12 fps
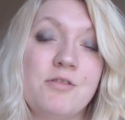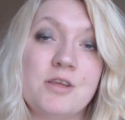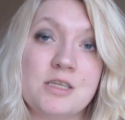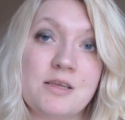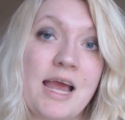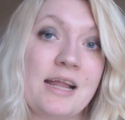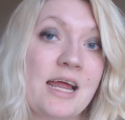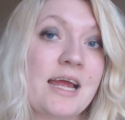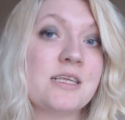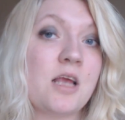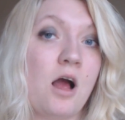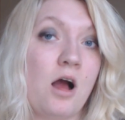these
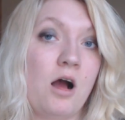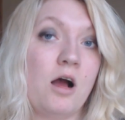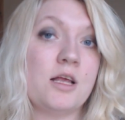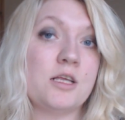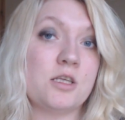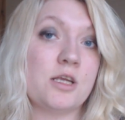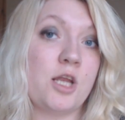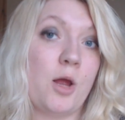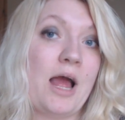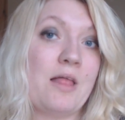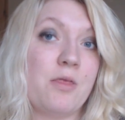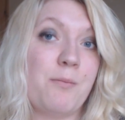headaches are,
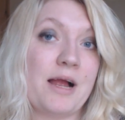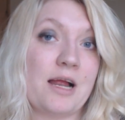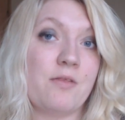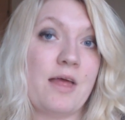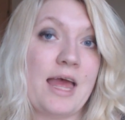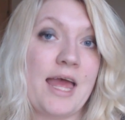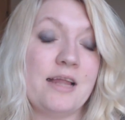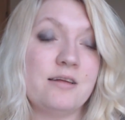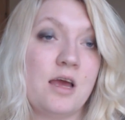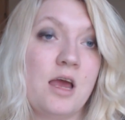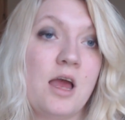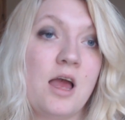at the back of the head.
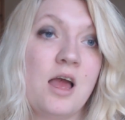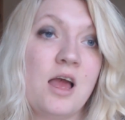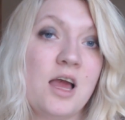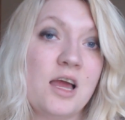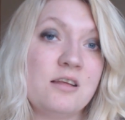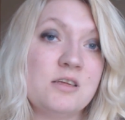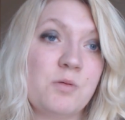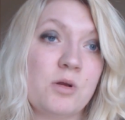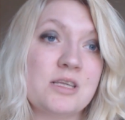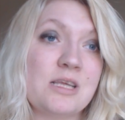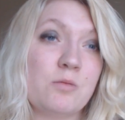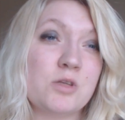And to be
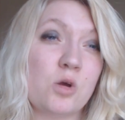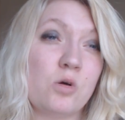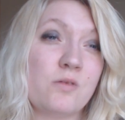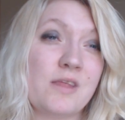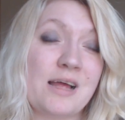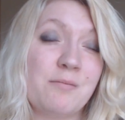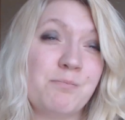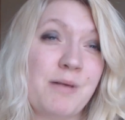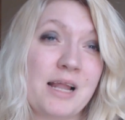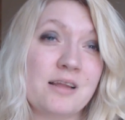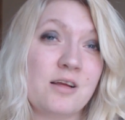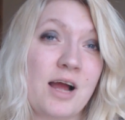honest, that was
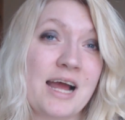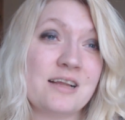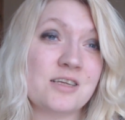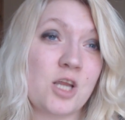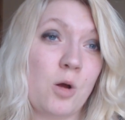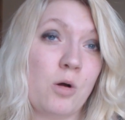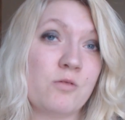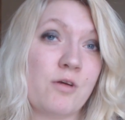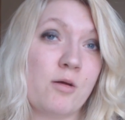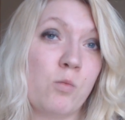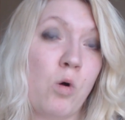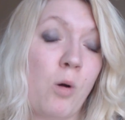unbalanced. I was
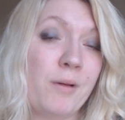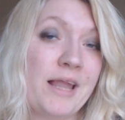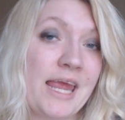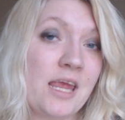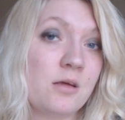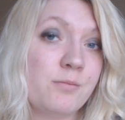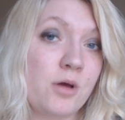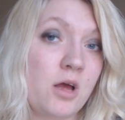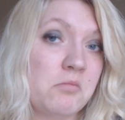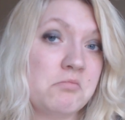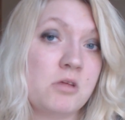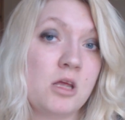very wobbly,
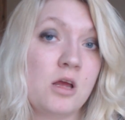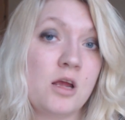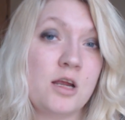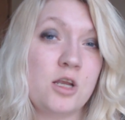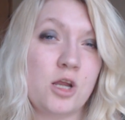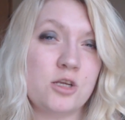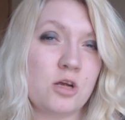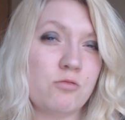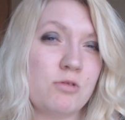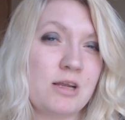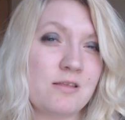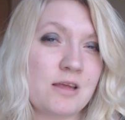but, you
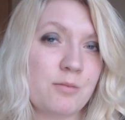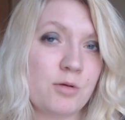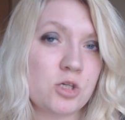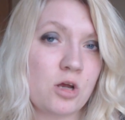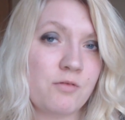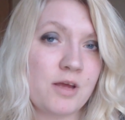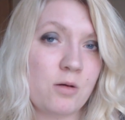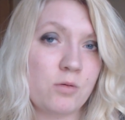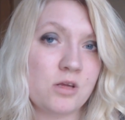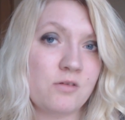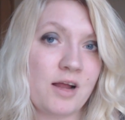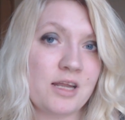don't really think much of it
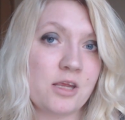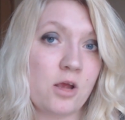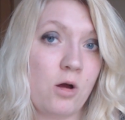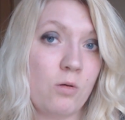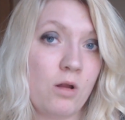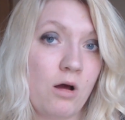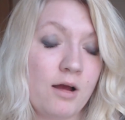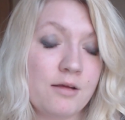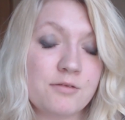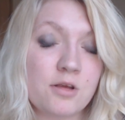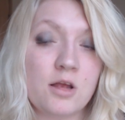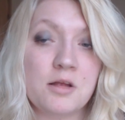when you've had it your whole
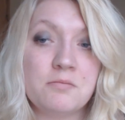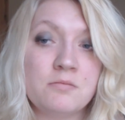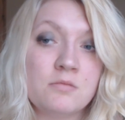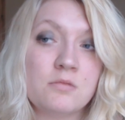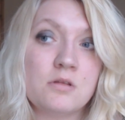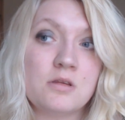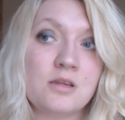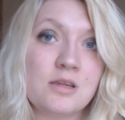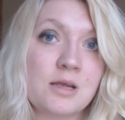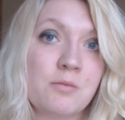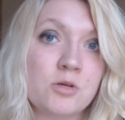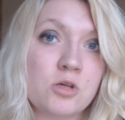life, so I didn't
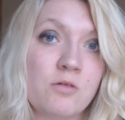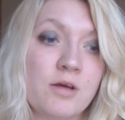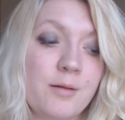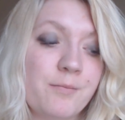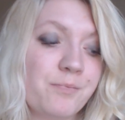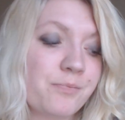think much of it.